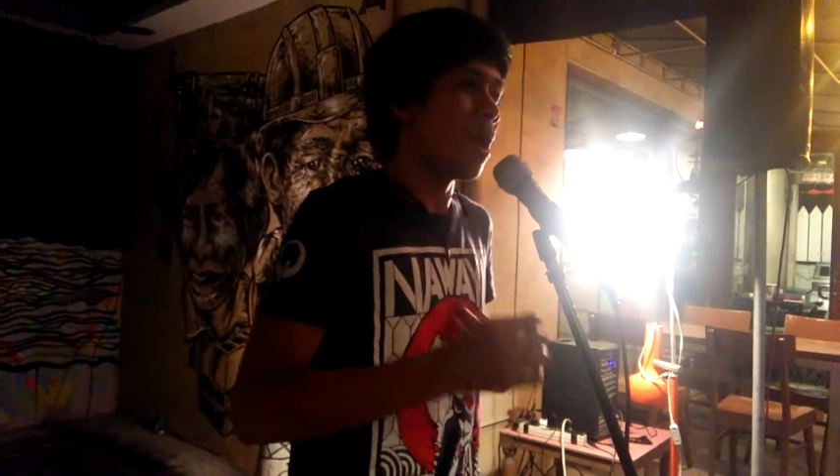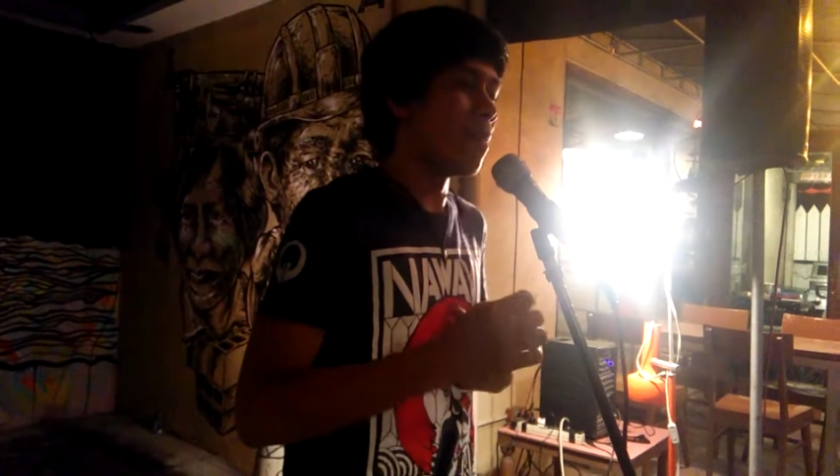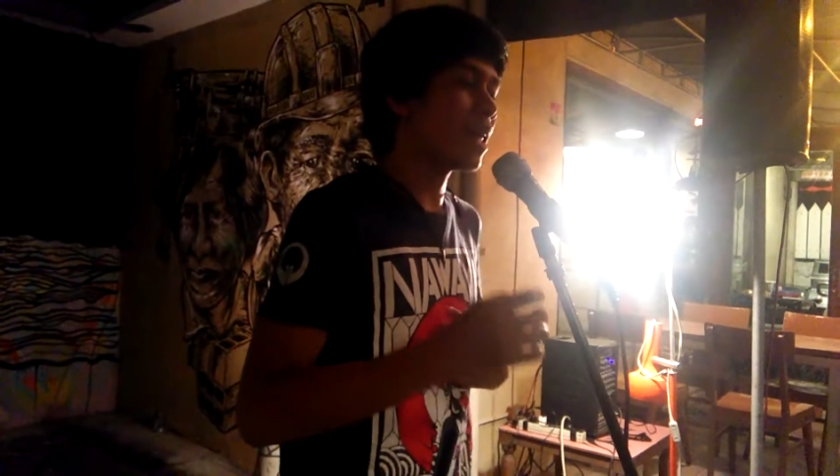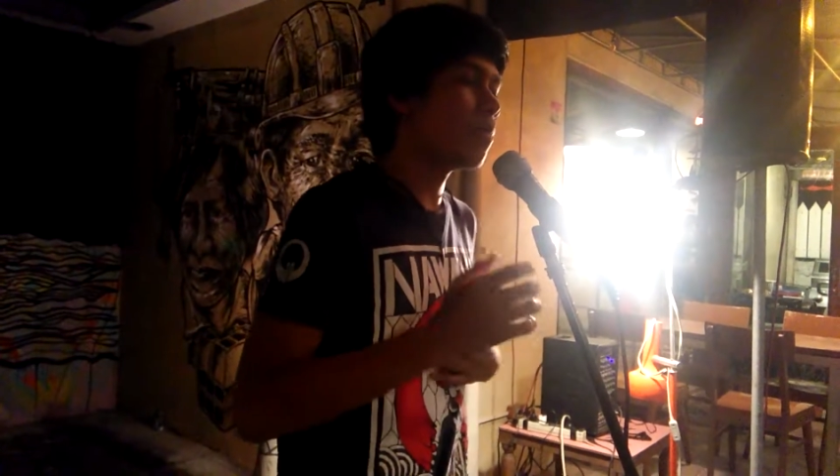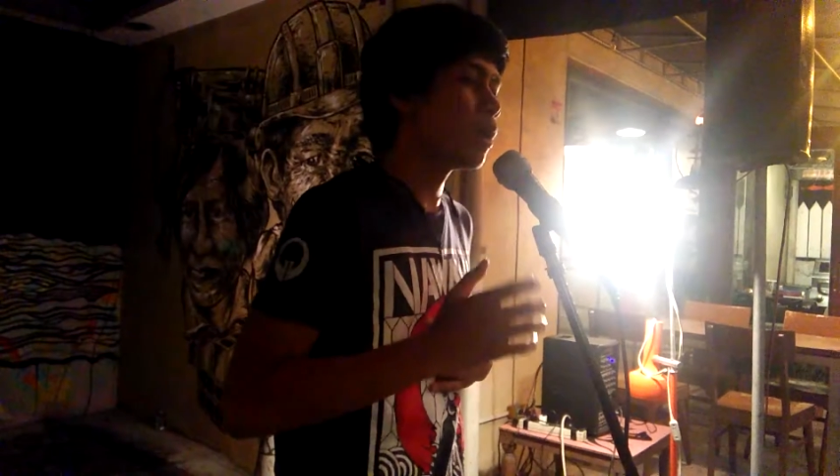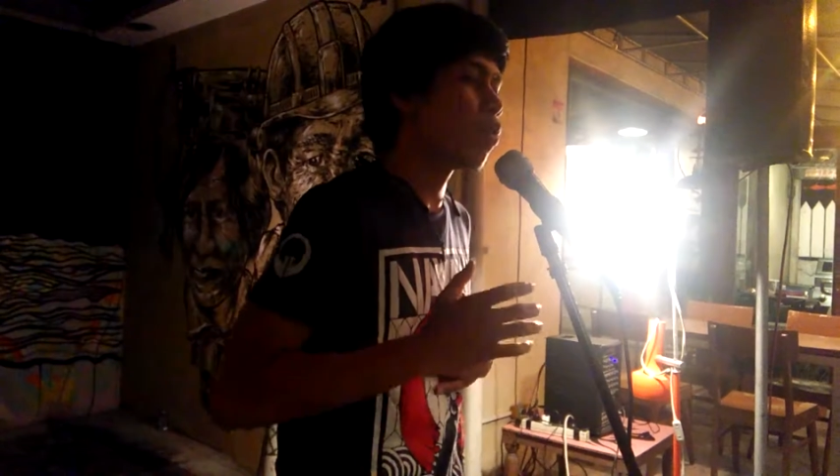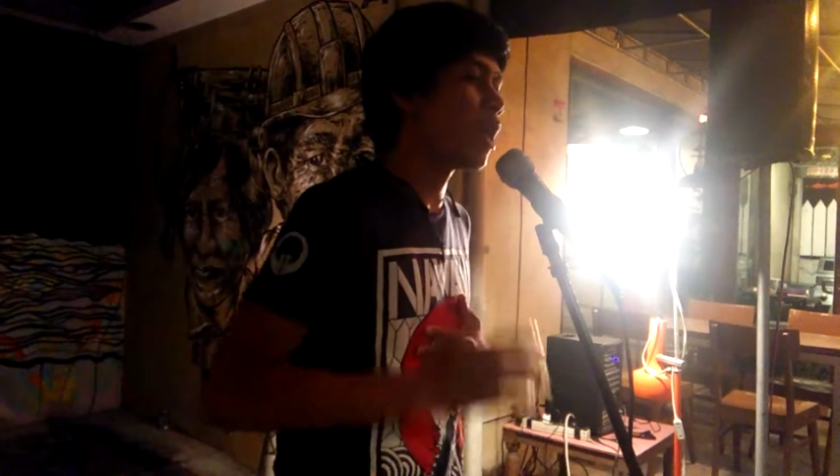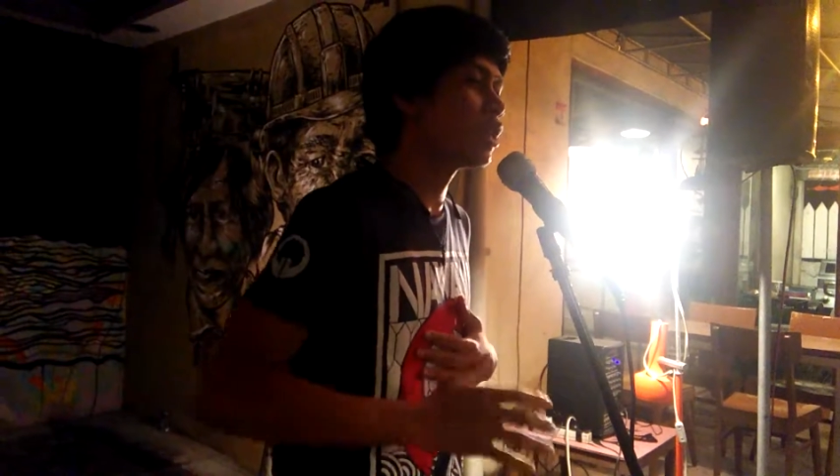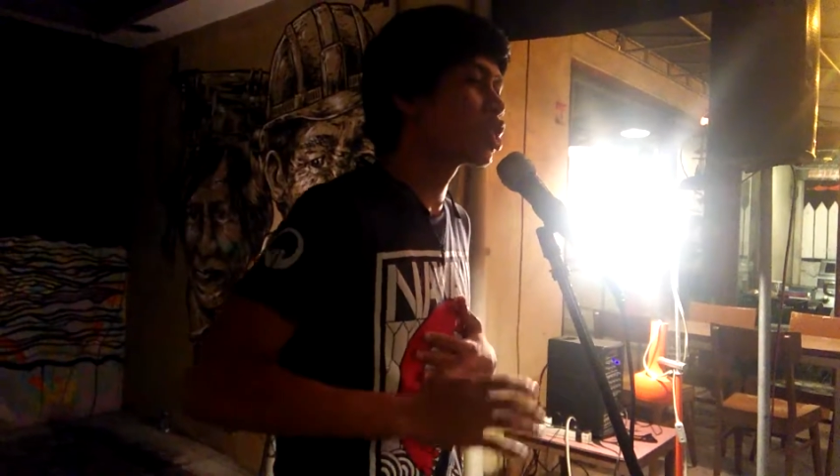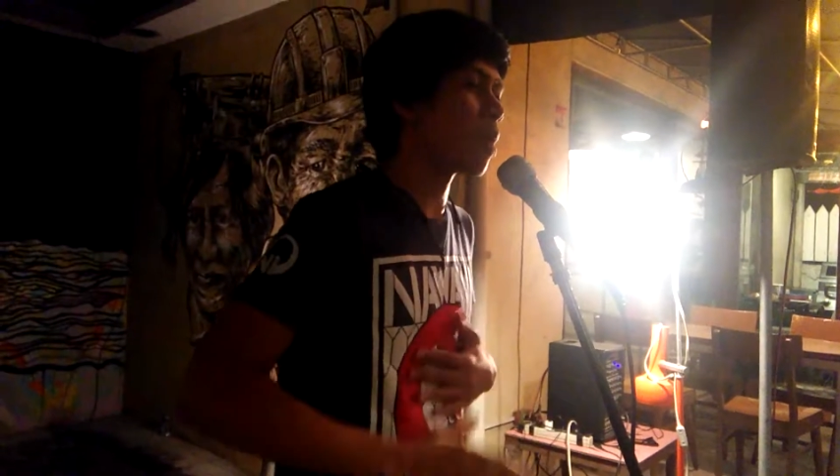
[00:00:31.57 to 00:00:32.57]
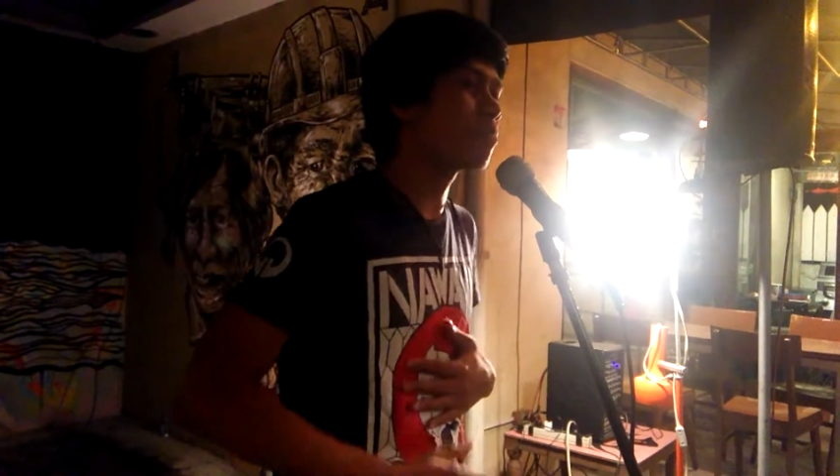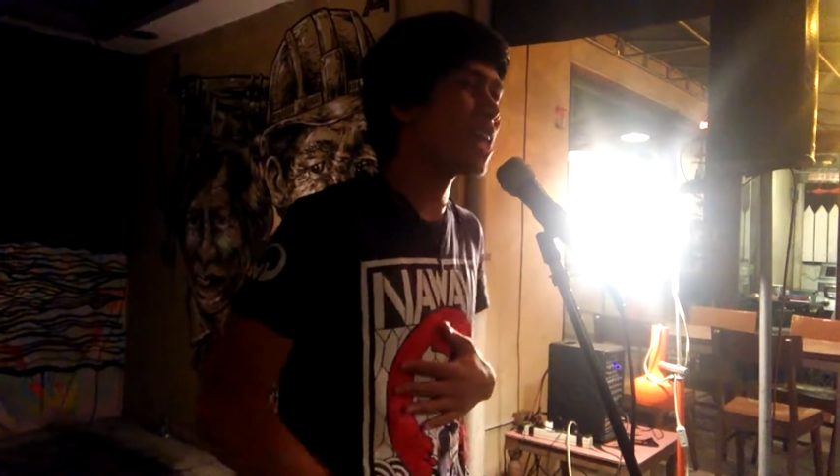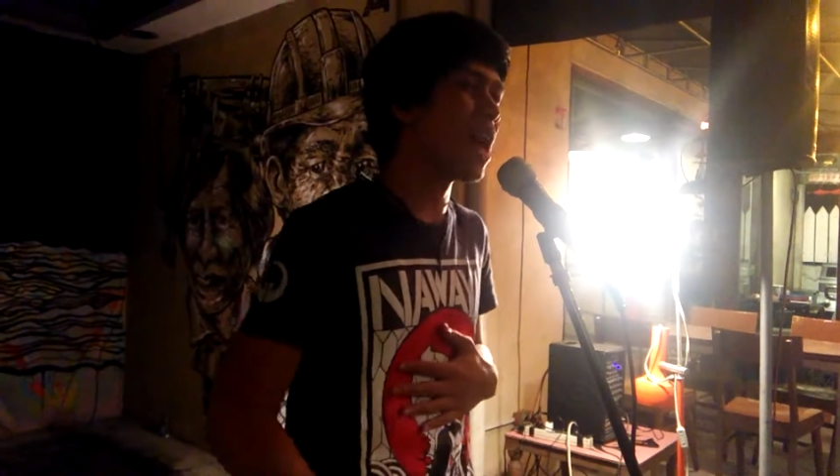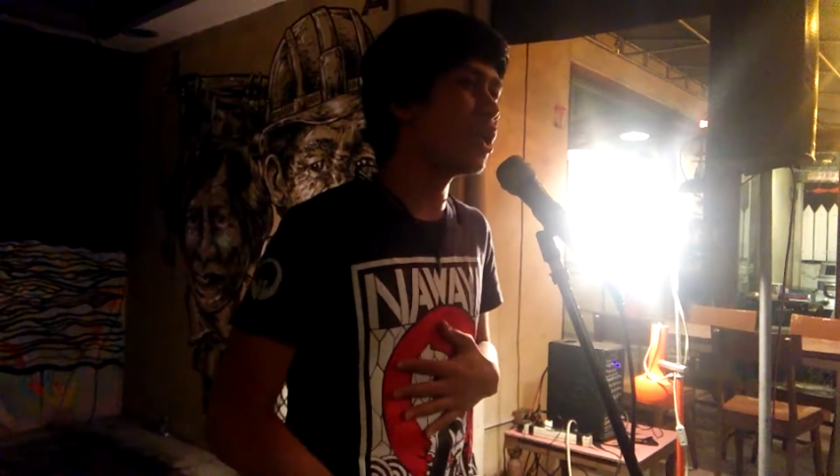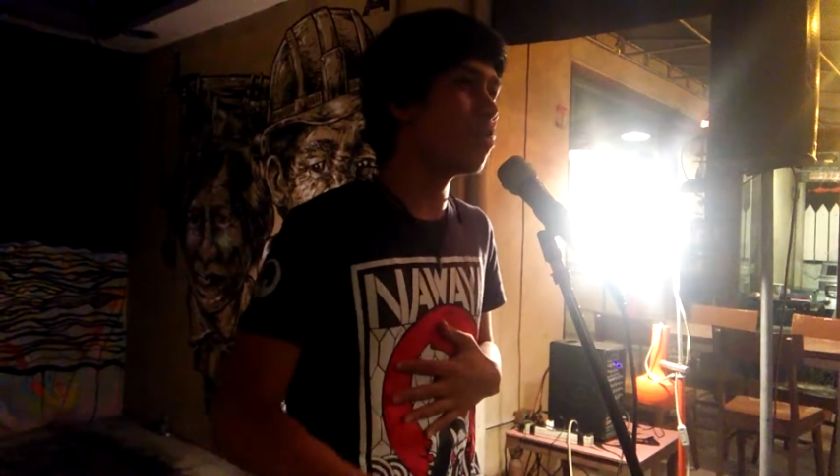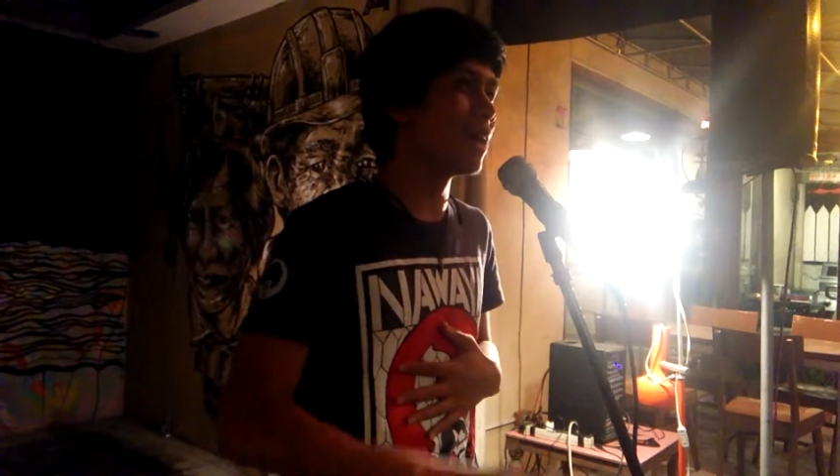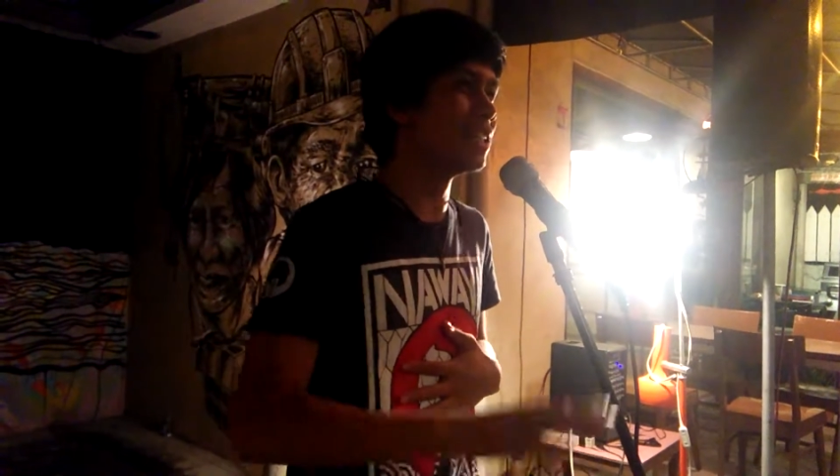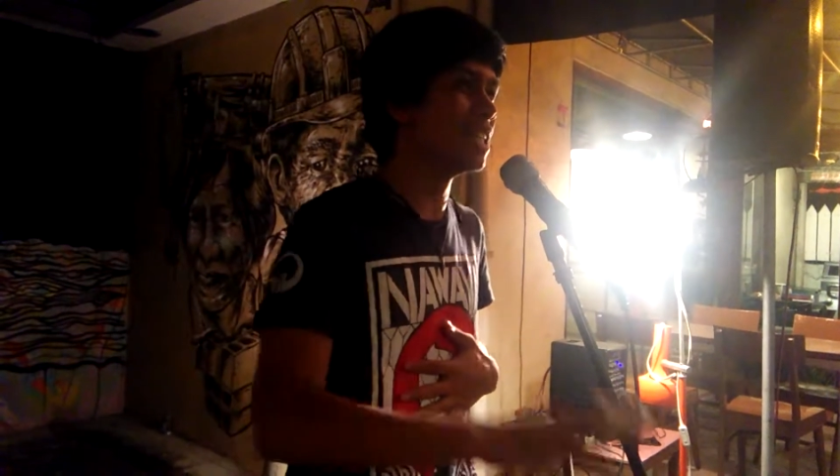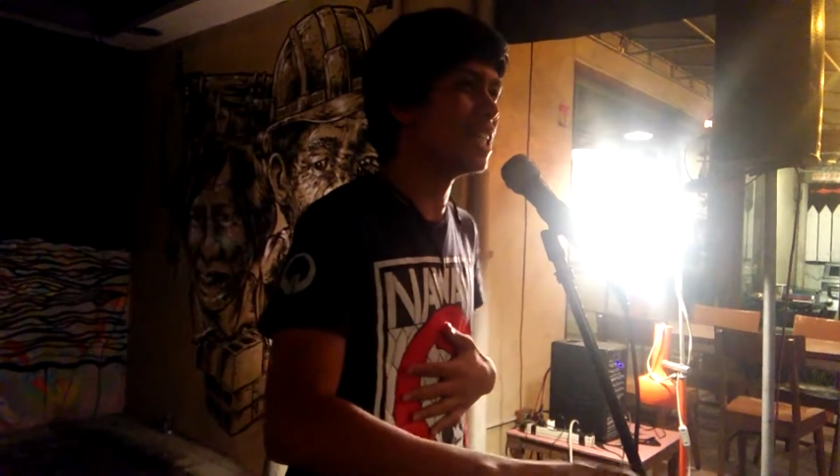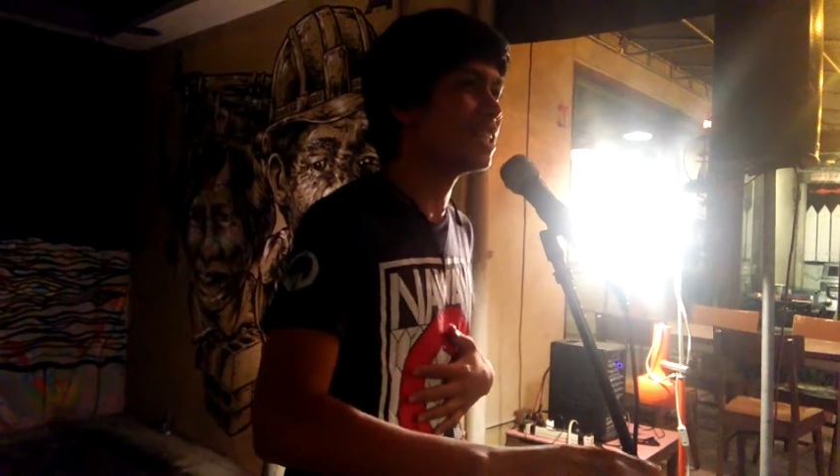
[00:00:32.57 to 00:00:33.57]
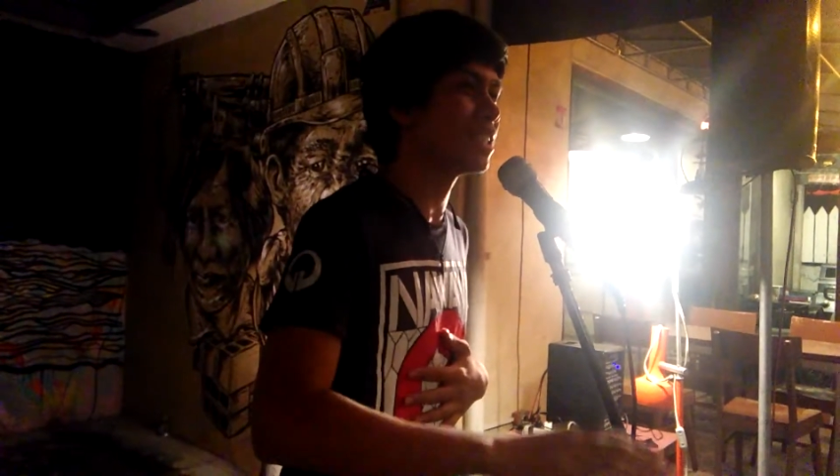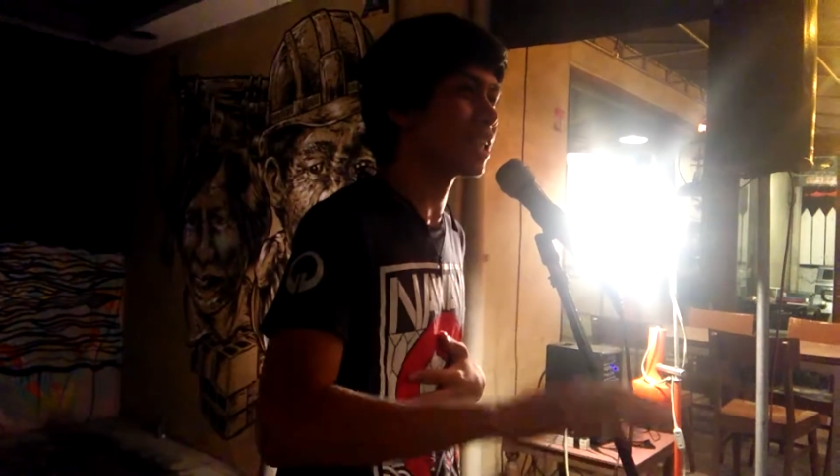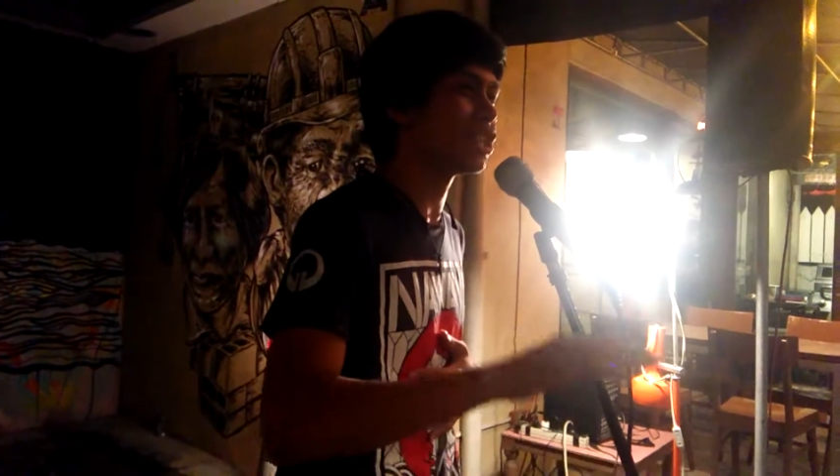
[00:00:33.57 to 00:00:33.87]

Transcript: making me want to drop down on my knees like